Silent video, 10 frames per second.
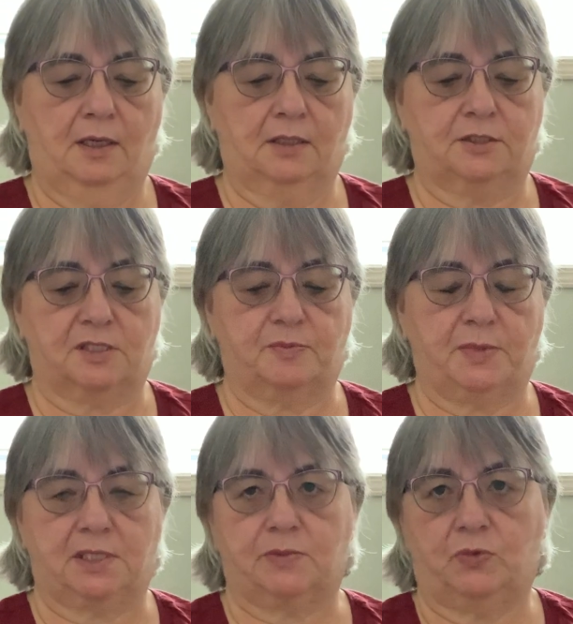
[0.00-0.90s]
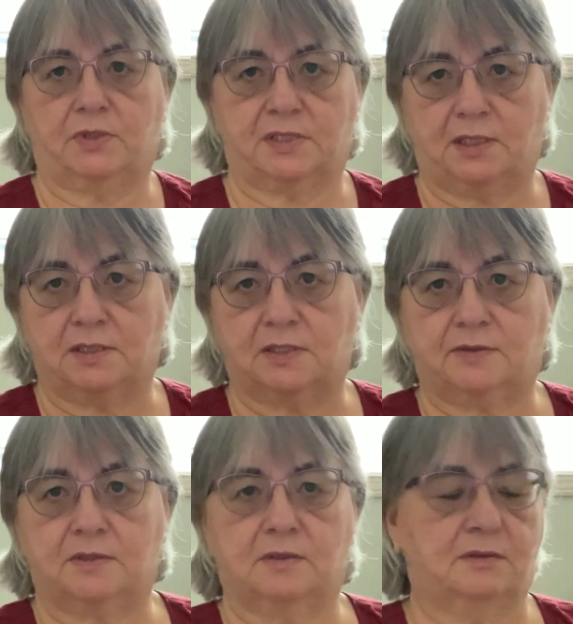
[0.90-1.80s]
it just makes more
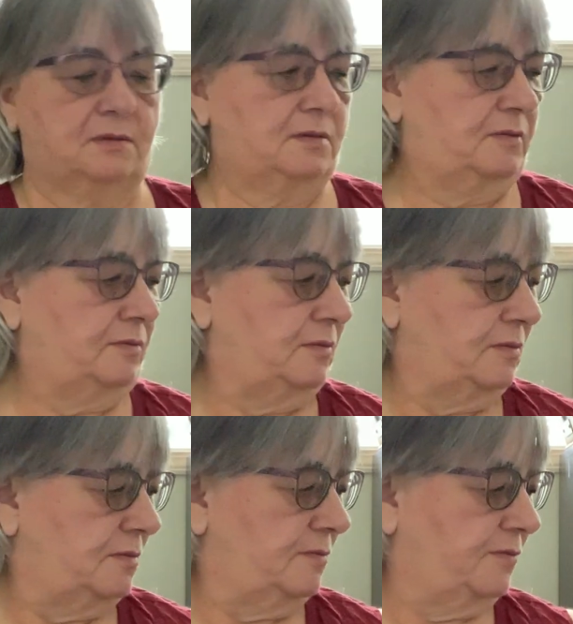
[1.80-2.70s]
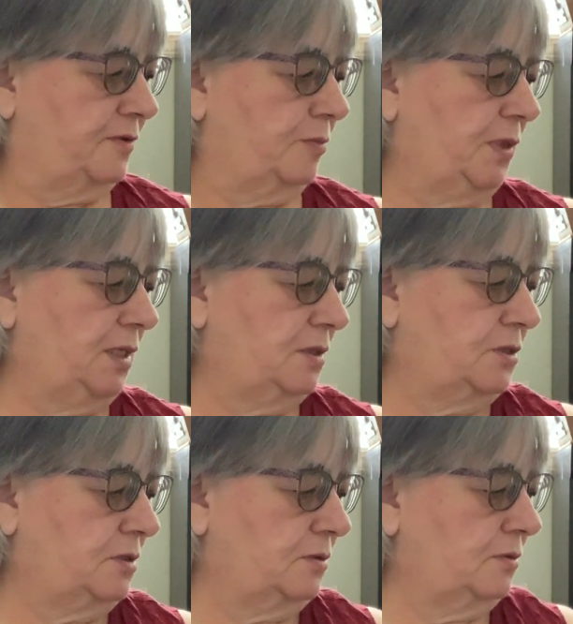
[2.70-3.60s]
sense for me
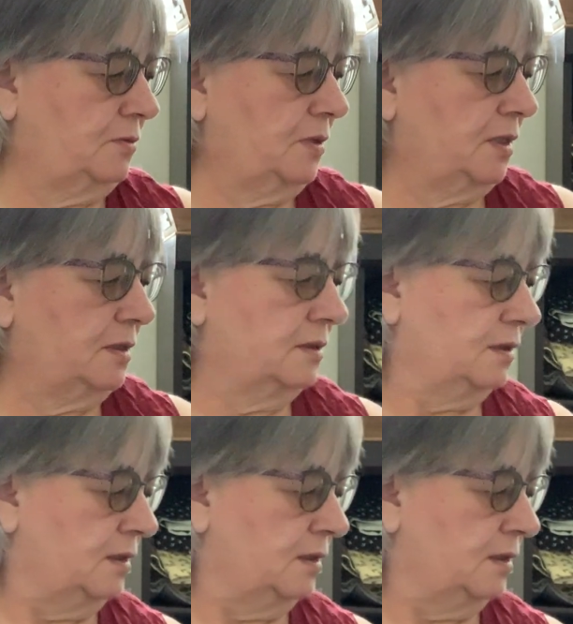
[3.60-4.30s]
to